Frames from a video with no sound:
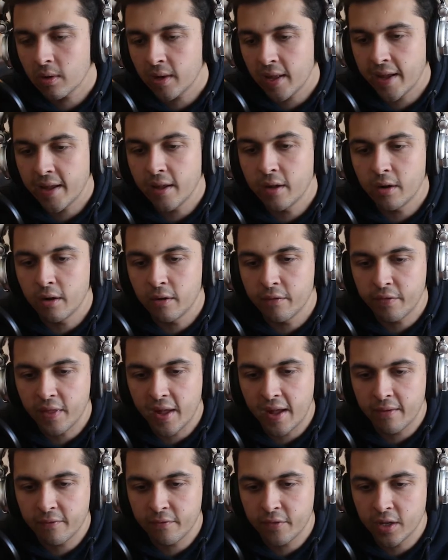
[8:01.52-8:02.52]
layer of
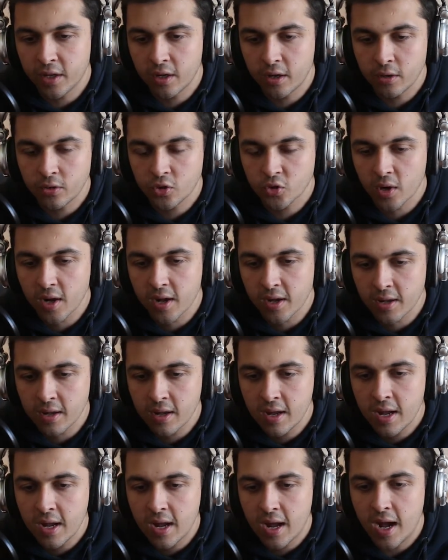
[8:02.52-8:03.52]
that video track,
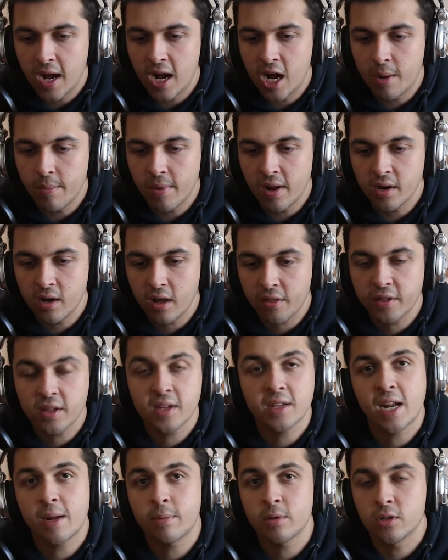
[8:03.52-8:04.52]
and nothing
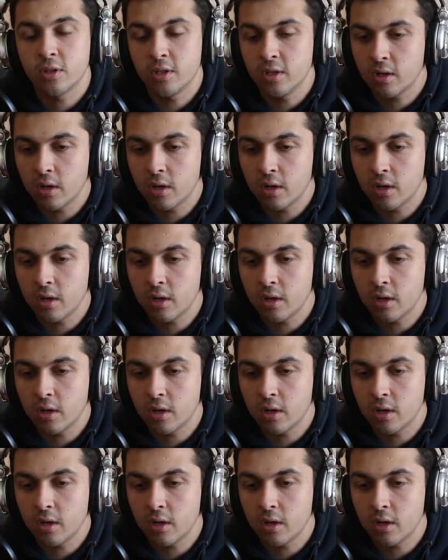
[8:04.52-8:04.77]
can happen to it.